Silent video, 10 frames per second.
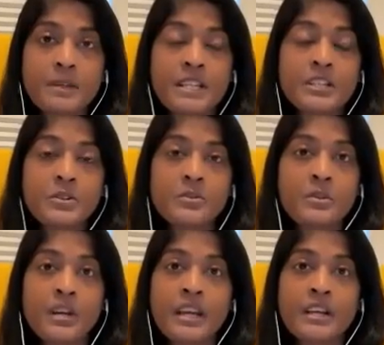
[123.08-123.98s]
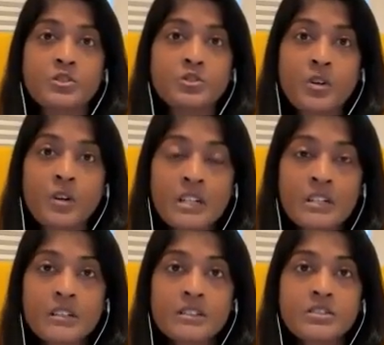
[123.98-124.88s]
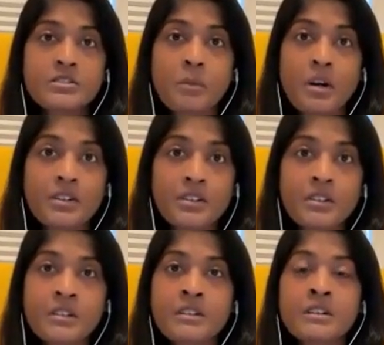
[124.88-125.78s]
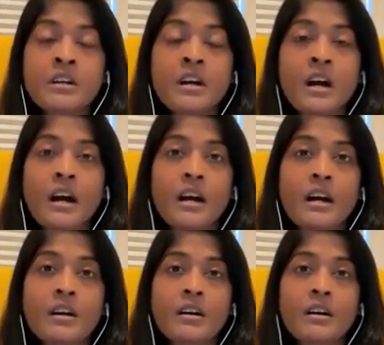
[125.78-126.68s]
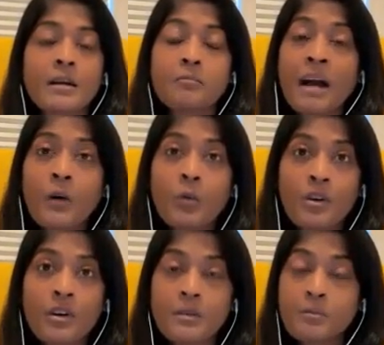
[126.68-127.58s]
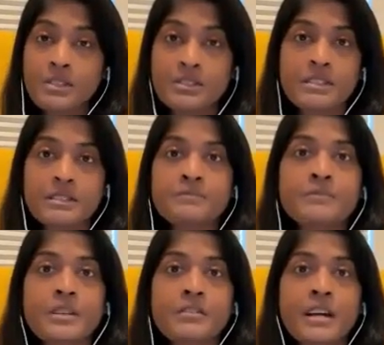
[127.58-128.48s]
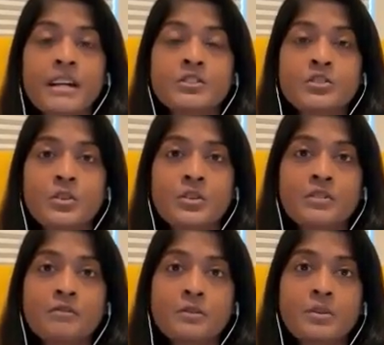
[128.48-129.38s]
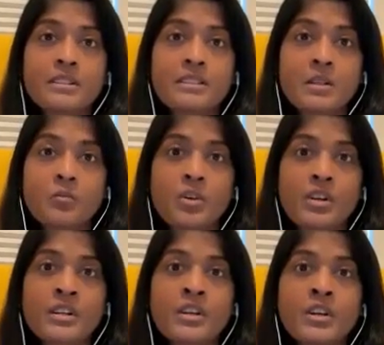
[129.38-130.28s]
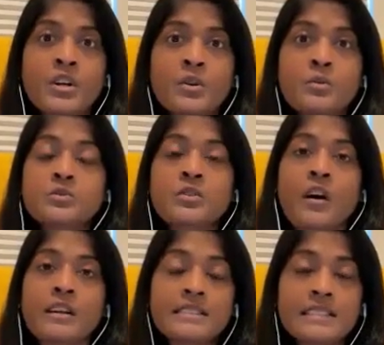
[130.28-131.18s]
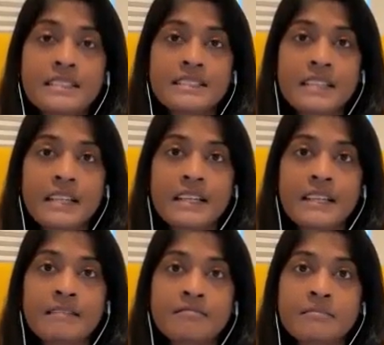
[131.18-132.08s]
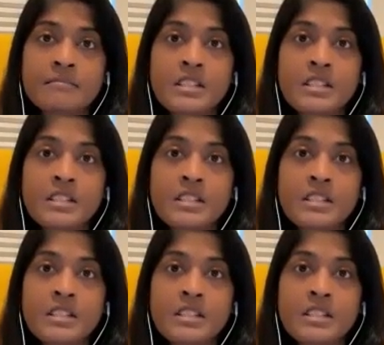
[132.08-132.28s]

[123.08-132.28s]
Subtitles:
to make you a stronger, smarter, empowered person, right? So if you are someone who's constantly saying,